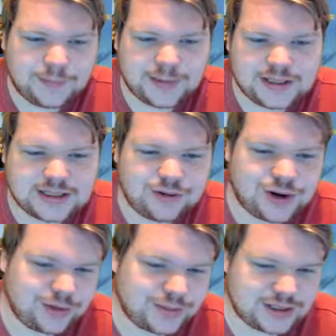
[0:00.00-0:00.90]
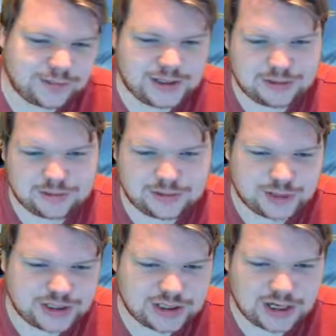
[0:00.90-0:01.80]
Play a sound when a new message appears in
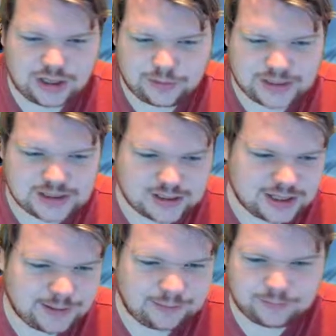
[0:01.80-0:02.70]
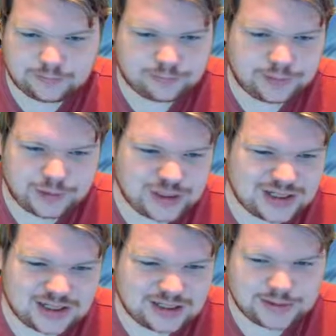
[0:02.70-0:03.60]
Twitch chat or Mixer chat. Pretty much
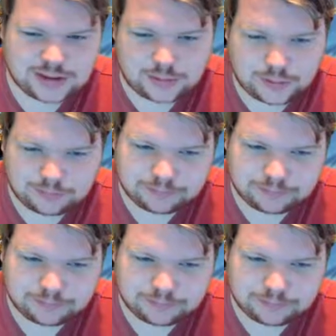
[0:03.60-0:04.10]
exactly as the top one.